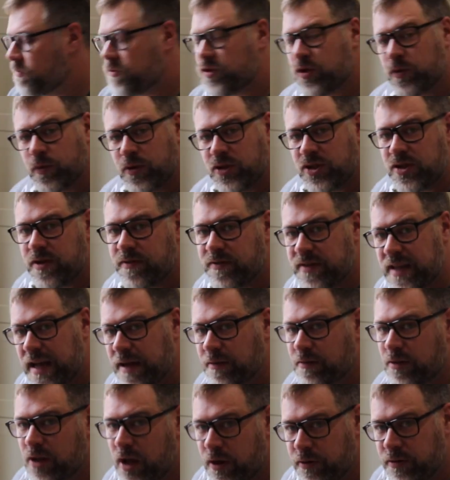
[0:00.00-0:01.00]
So once you've
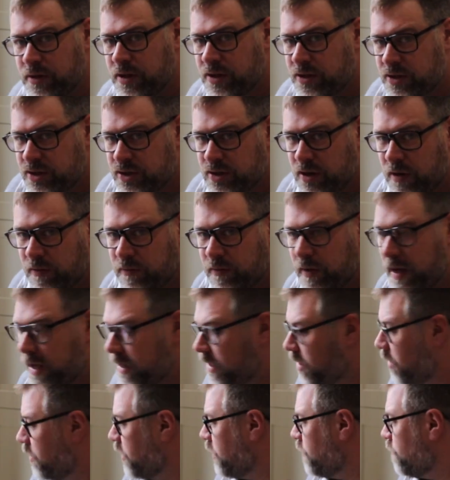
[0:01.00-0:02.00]
downloaded the
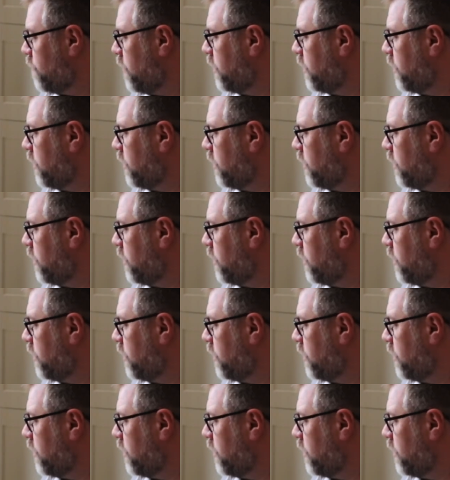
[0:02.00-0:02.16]
software, got it